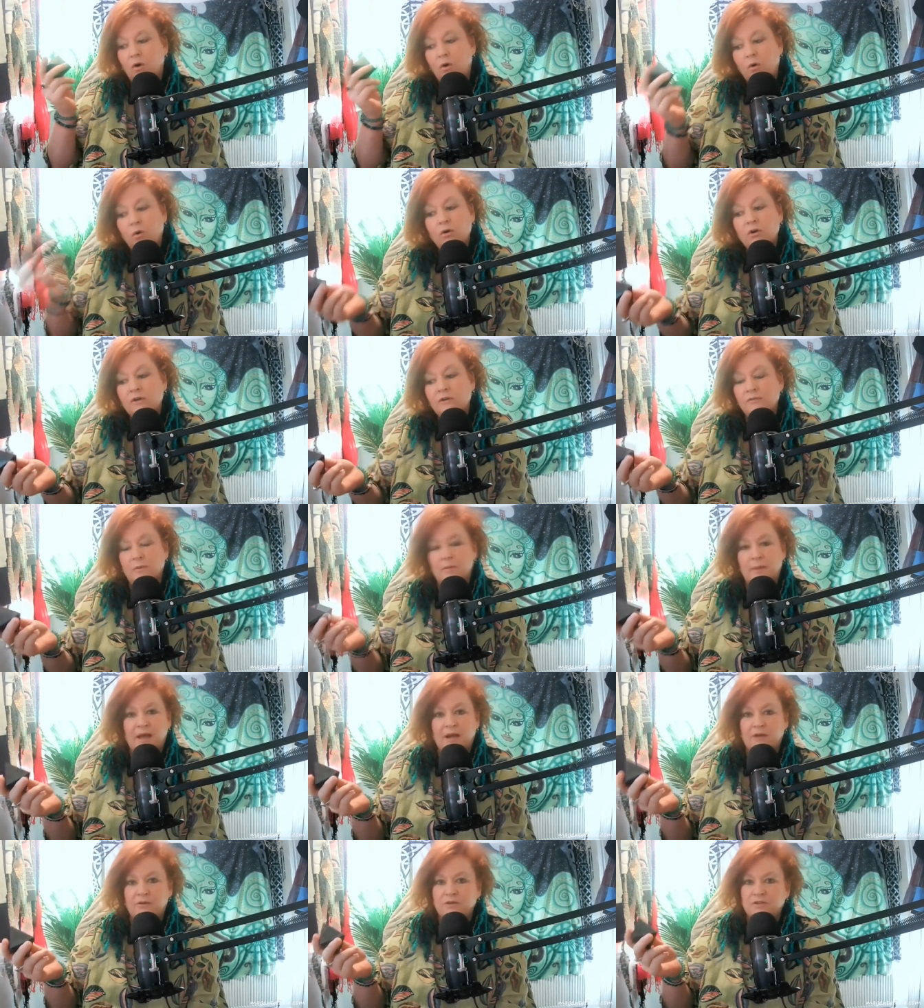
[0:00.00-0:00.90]
All of the
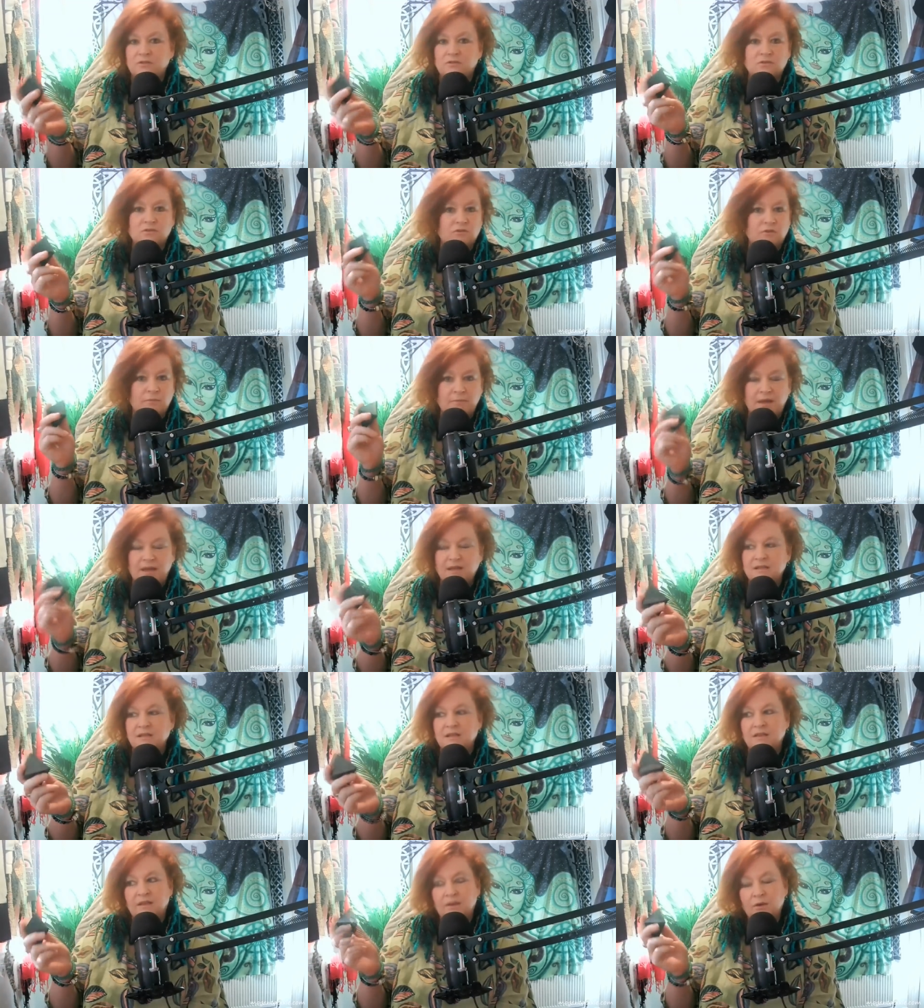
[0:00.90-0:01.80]
black crystals are
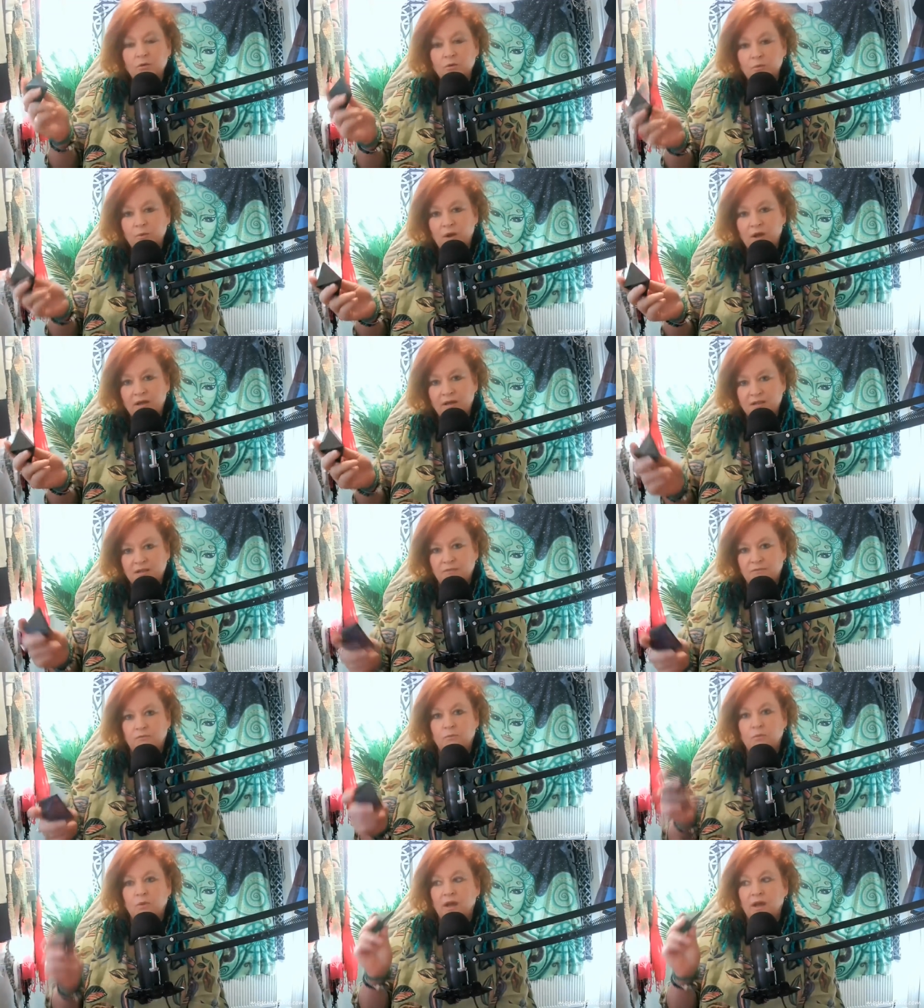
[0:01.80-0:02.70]
amazing. They all work in
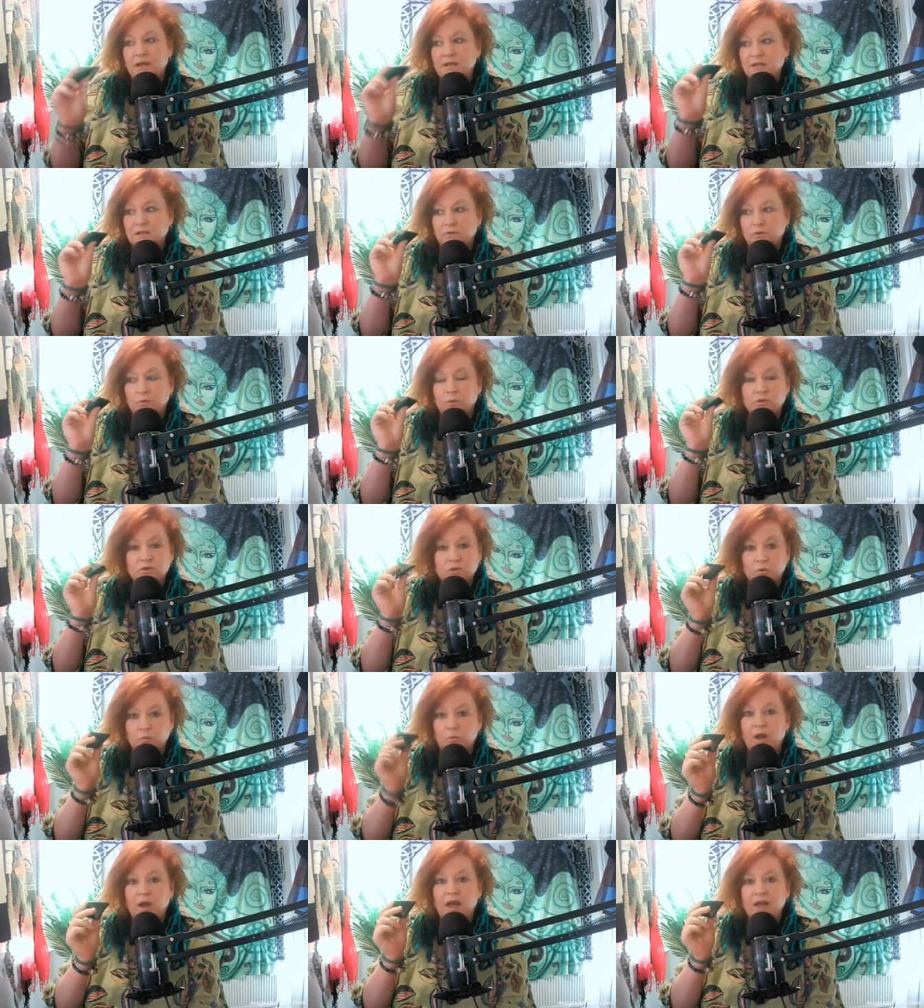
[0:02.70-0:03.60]
different ways. If you want
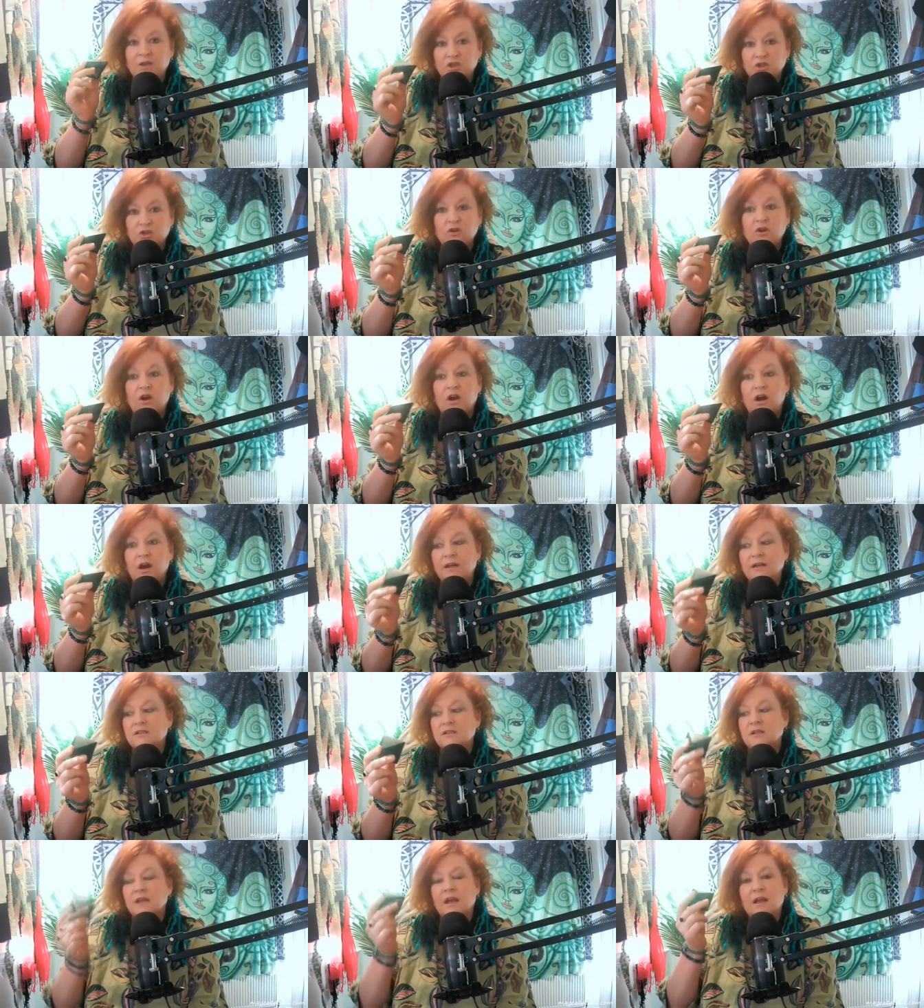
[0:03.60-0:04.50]
to wear
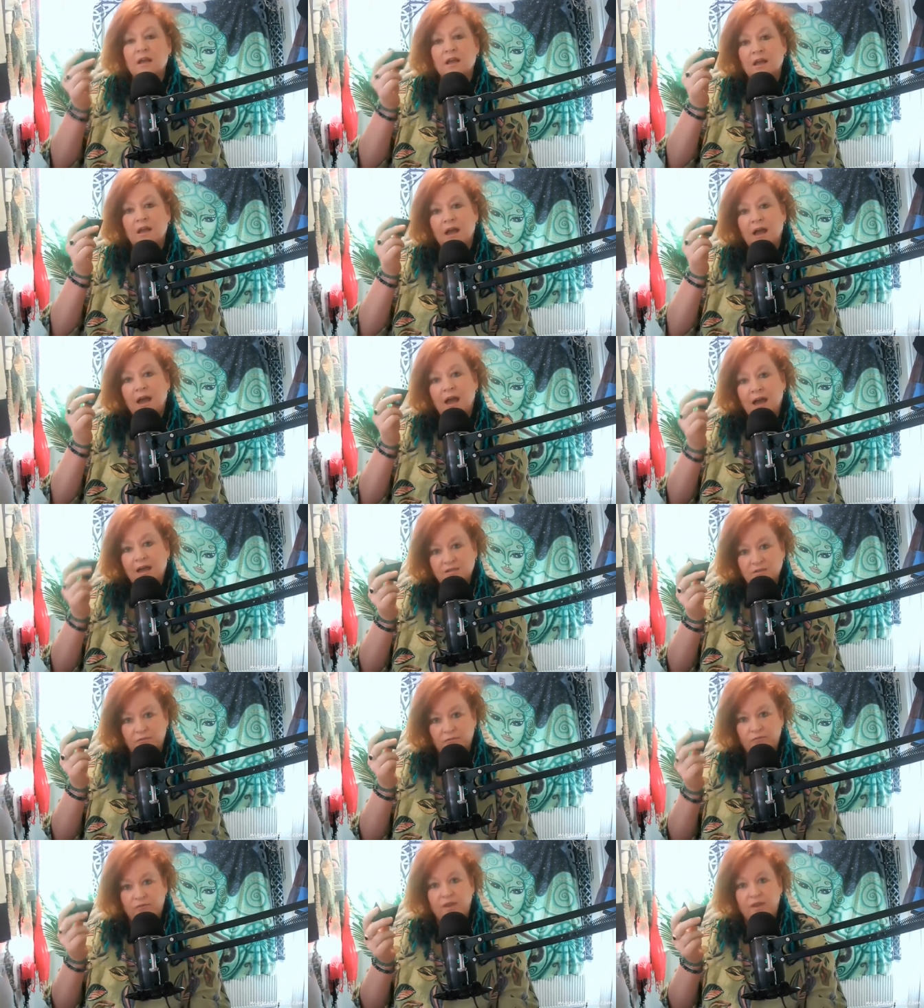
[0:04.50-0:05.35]
shungite as a